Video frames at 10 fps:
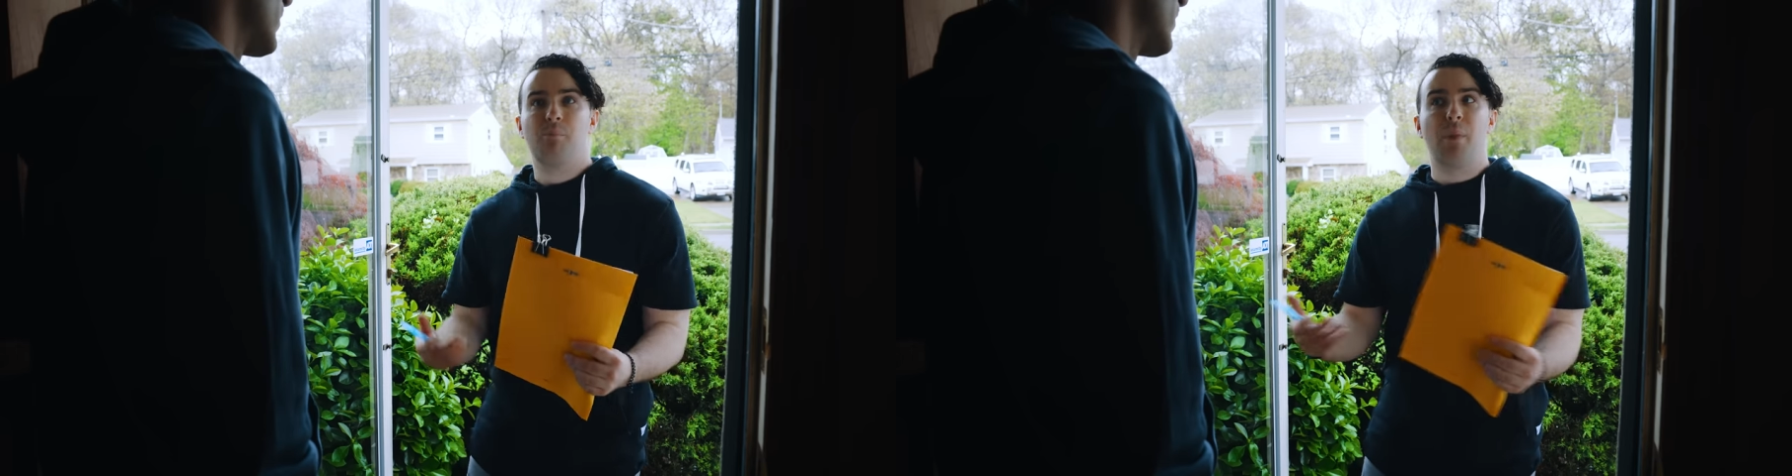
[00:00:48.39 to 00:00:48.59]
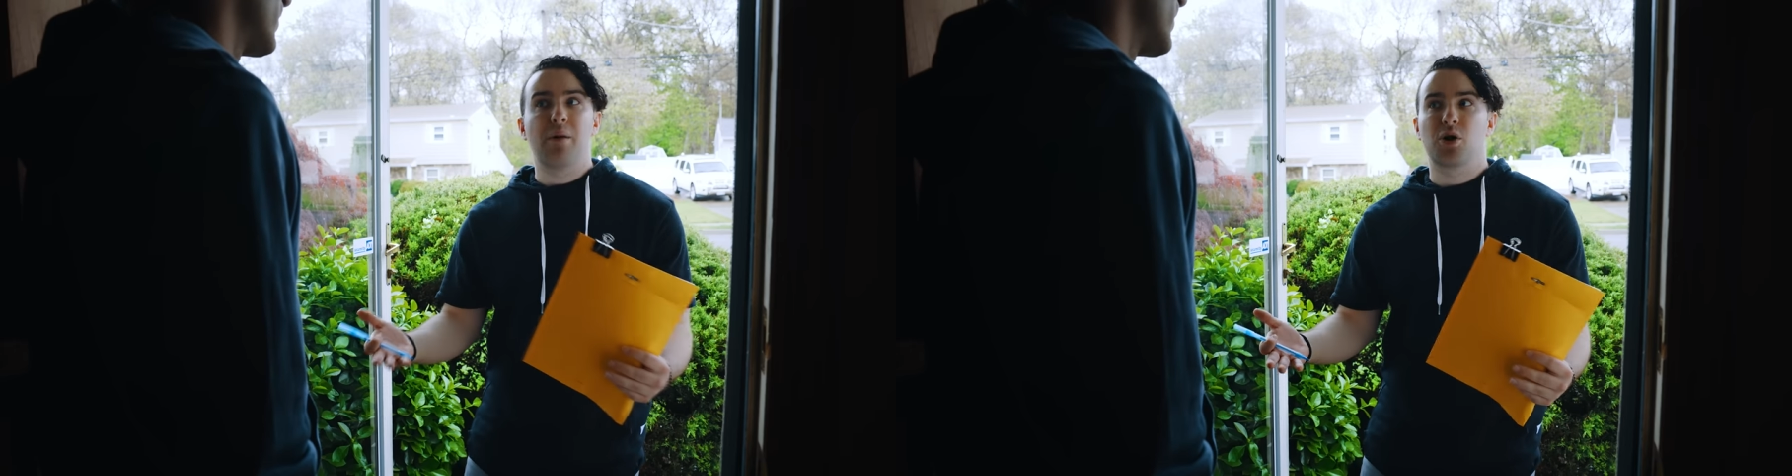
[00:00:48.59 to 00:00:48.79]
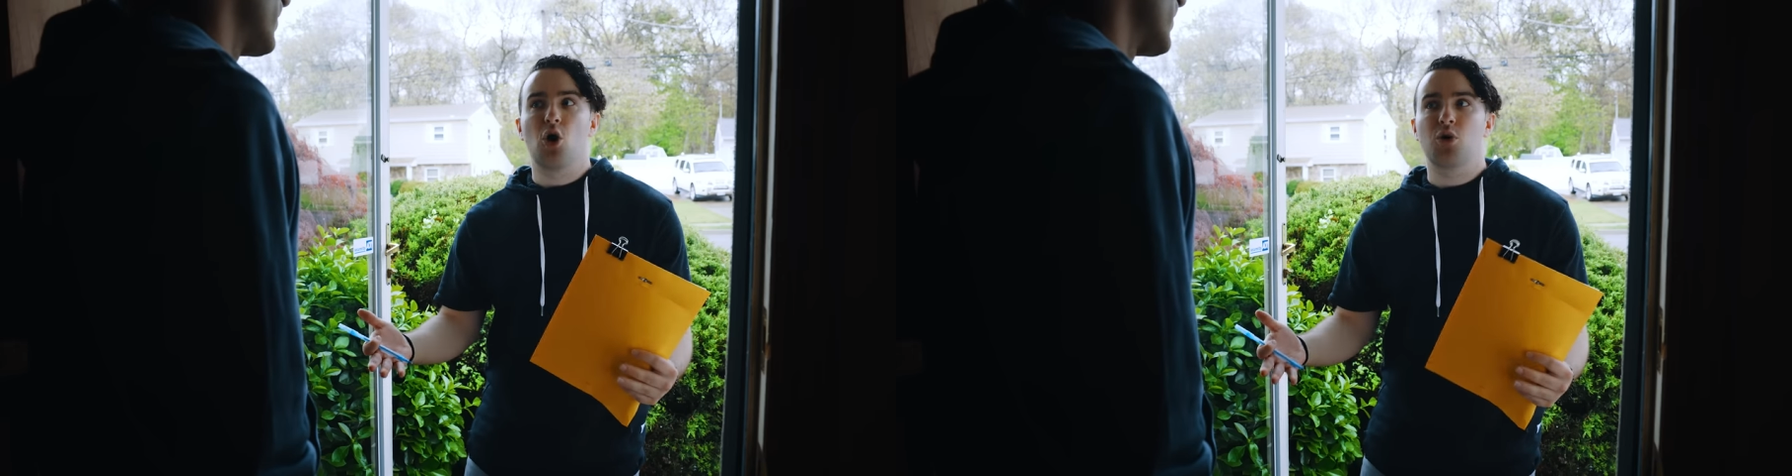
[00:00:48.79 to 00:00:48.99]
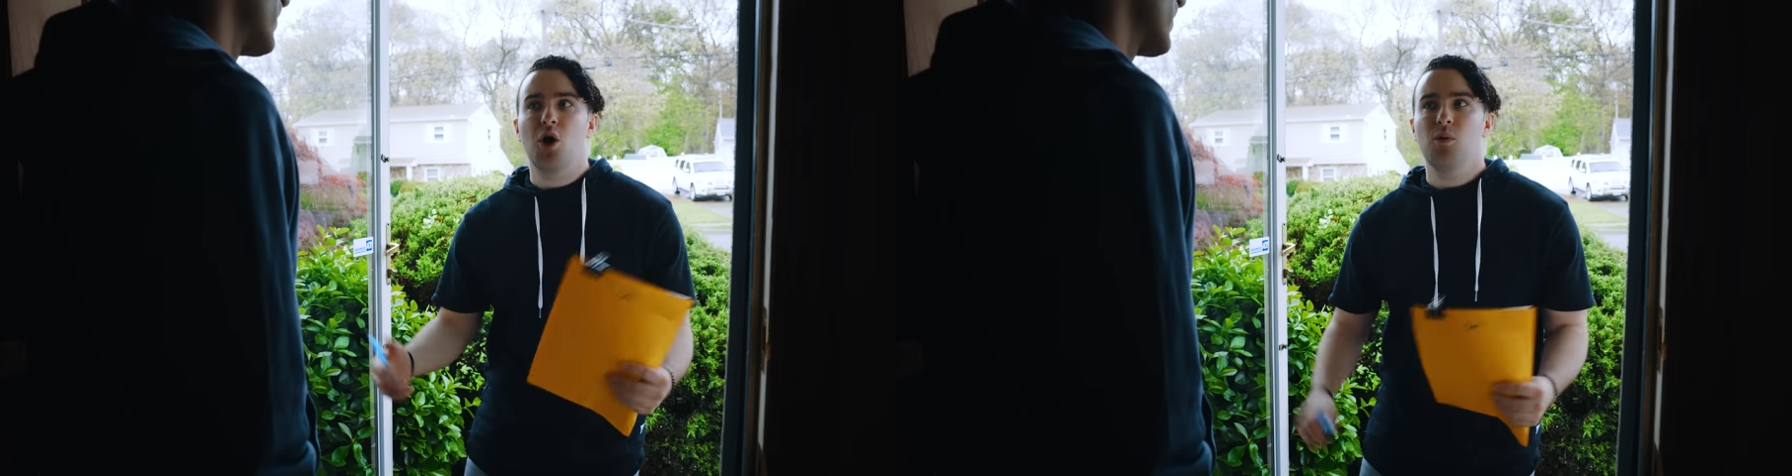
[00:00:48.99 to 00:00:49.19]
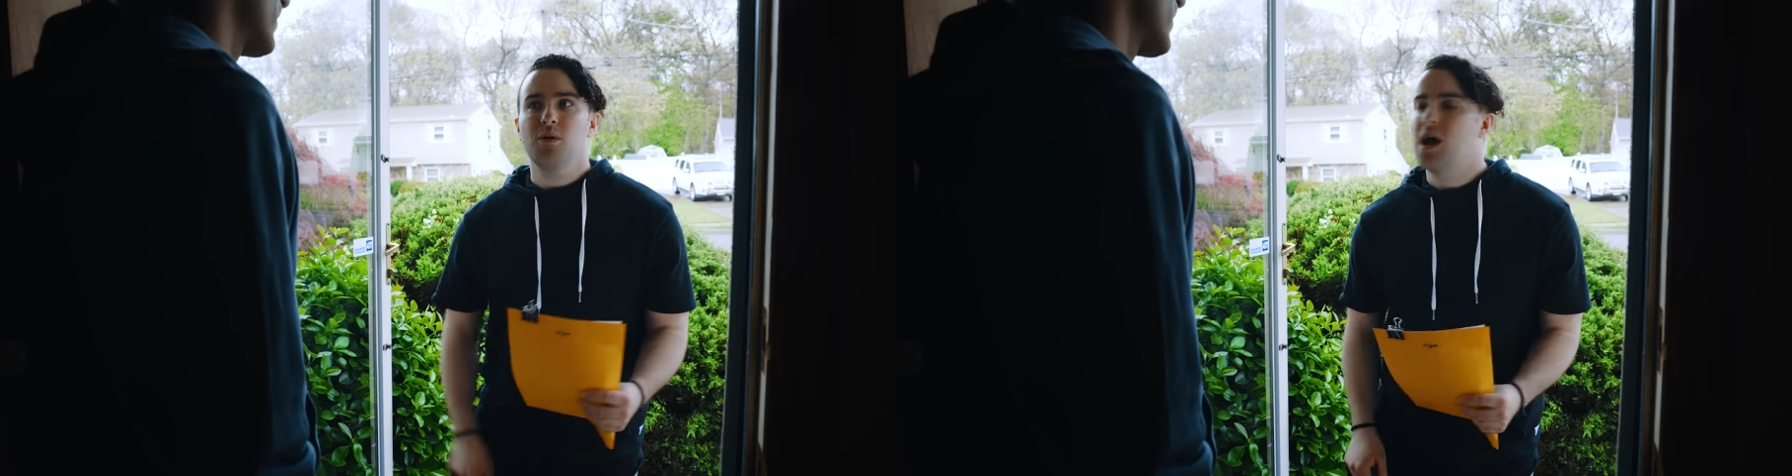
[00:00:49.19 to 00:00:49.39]
Mama
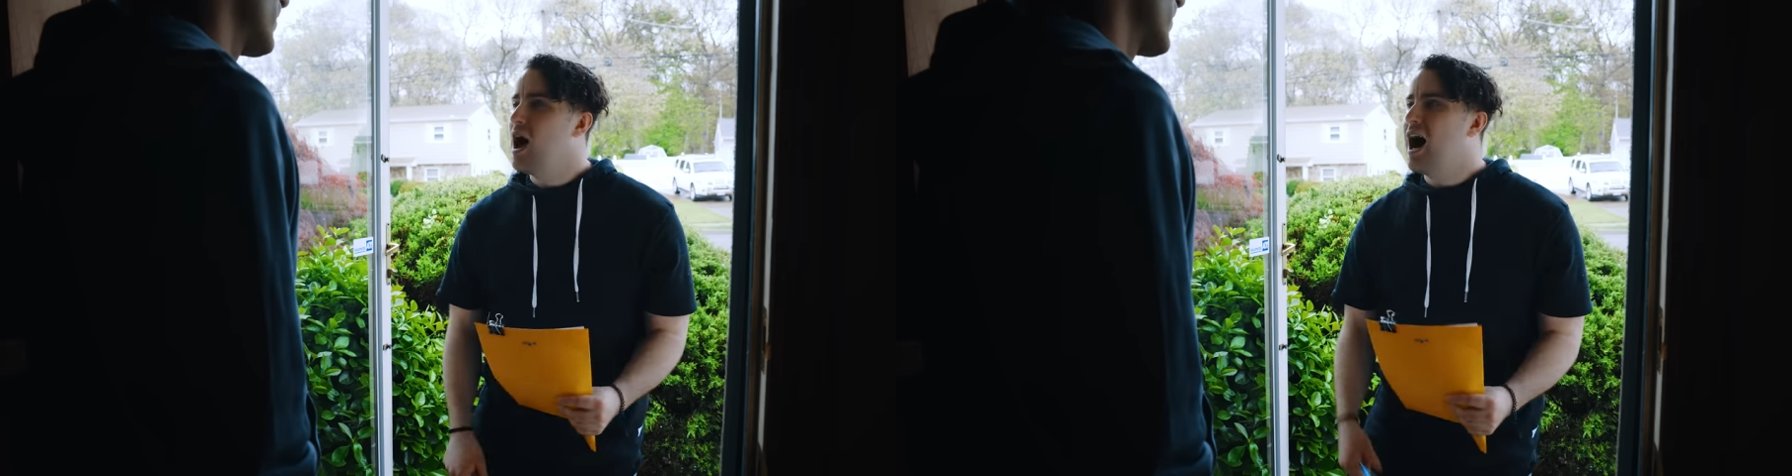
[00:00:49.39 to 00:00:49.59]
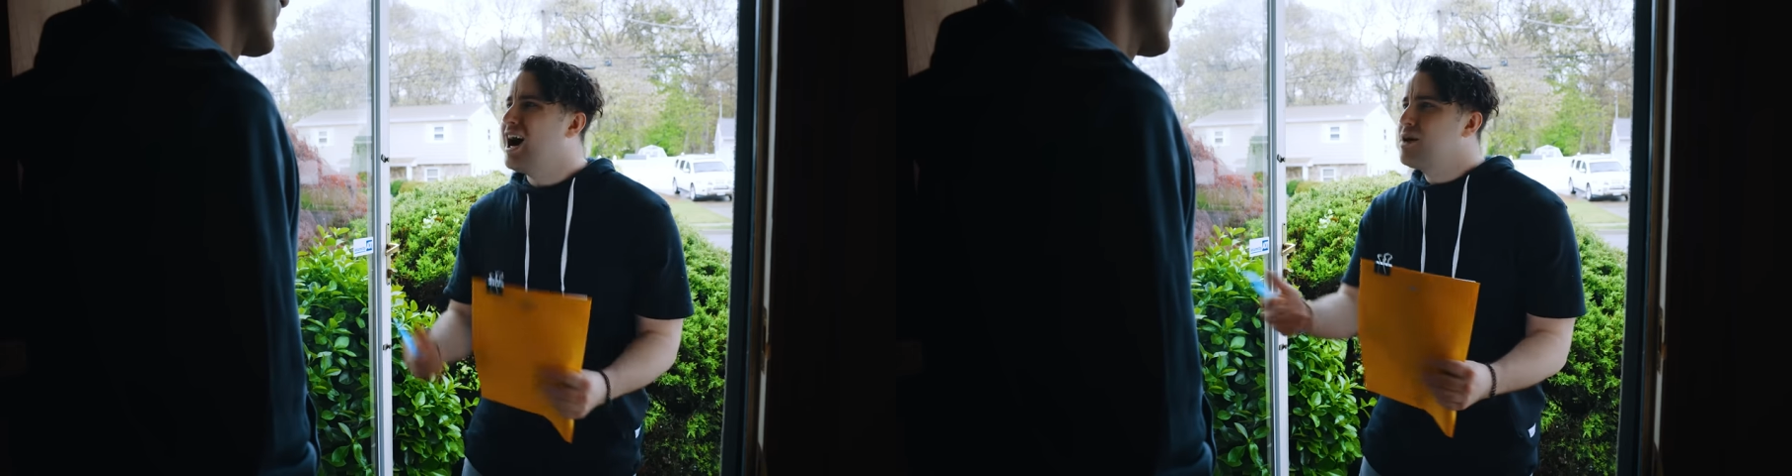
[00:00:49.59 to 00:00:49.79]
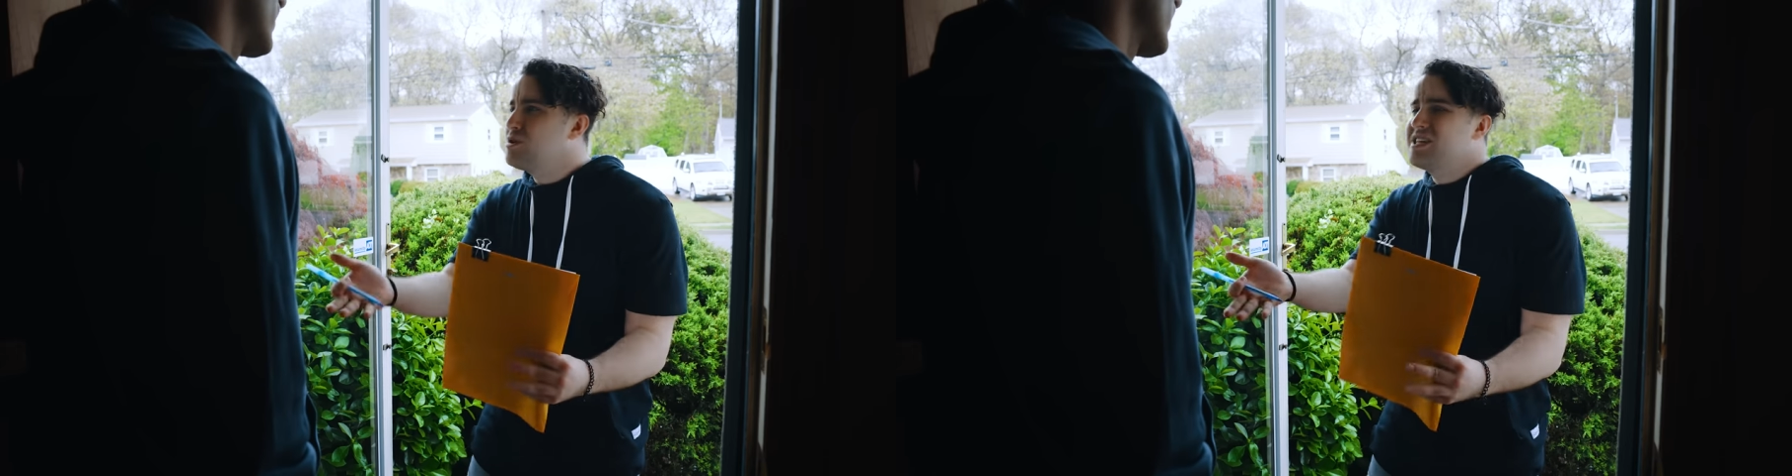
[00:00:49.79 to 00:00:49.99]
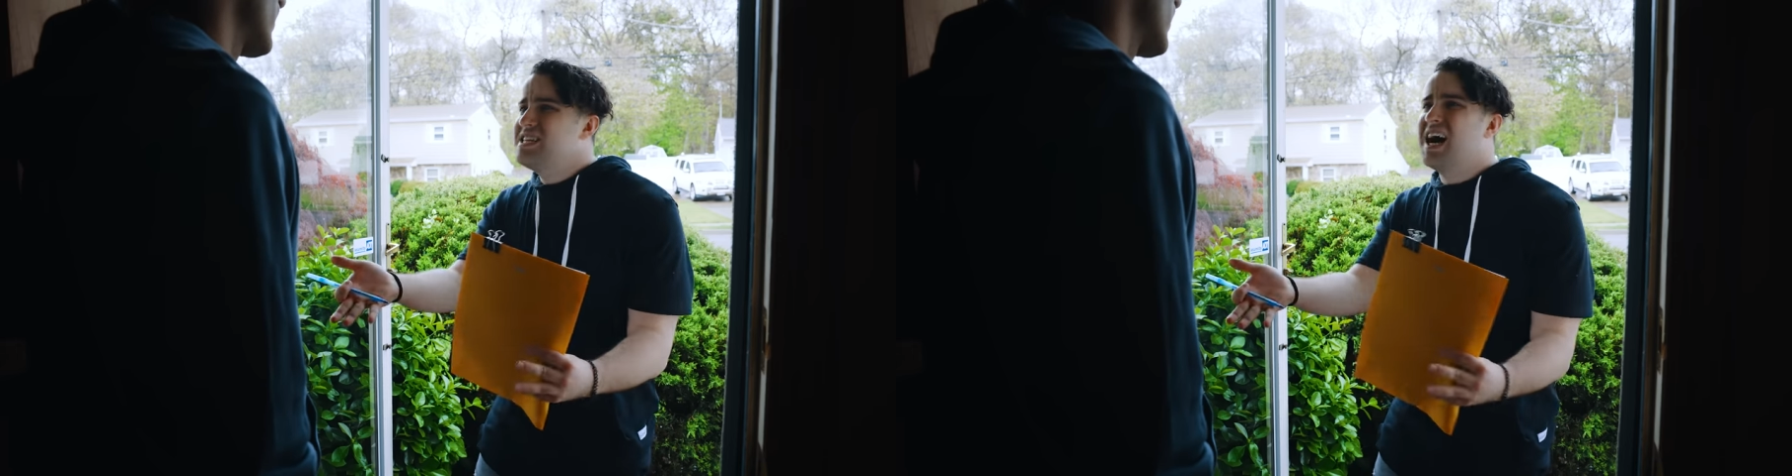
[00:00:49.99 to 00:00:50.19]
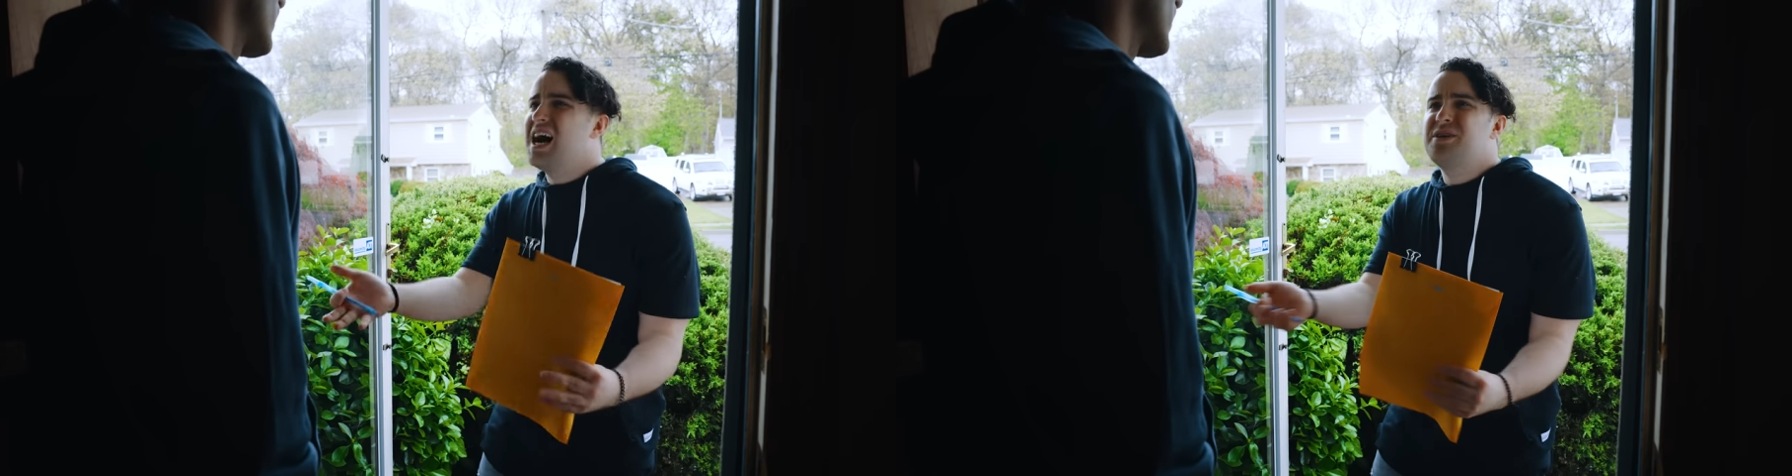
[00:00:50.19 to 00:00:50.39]
Coco? Abuelita?